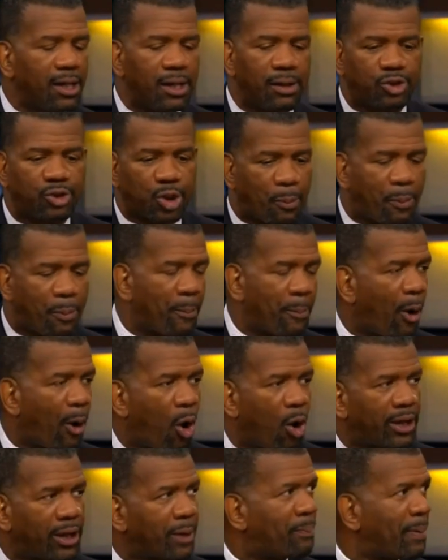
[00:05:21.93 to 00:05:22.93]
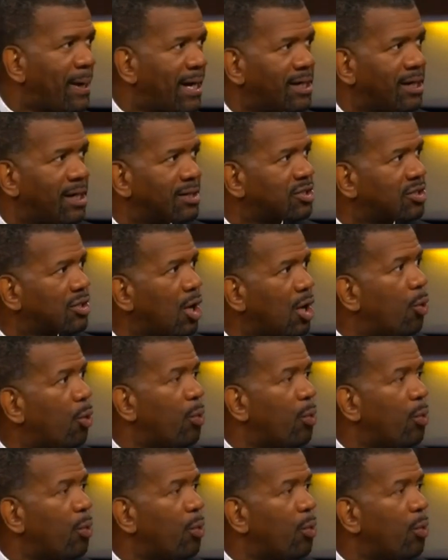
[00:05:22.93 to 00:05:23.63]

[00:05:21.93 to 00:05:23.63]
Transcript: Super Bowl, they beat us.